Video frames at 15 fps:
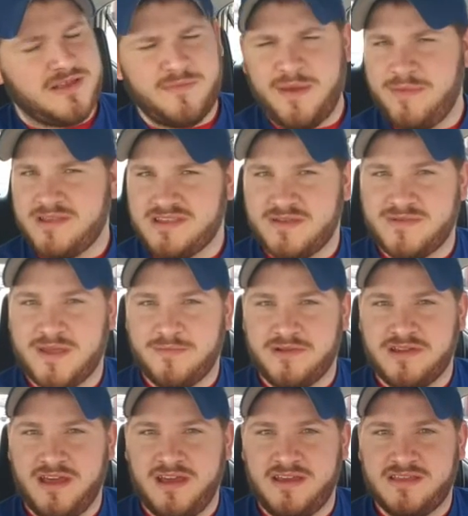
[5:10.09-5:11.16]
or maybe September
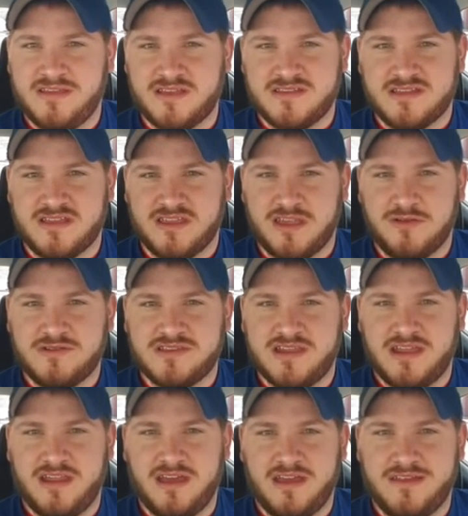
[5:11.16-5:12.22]
9th because it's
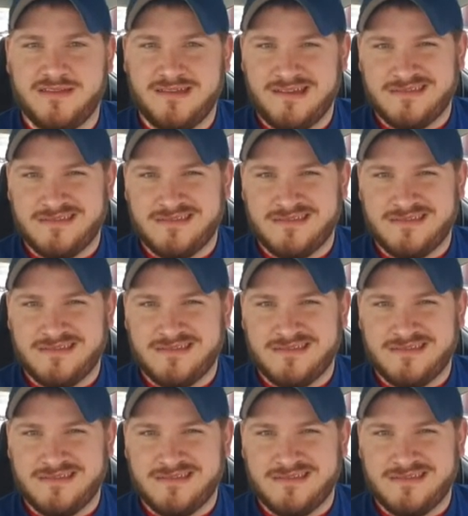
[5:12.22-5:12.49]
Thursday night,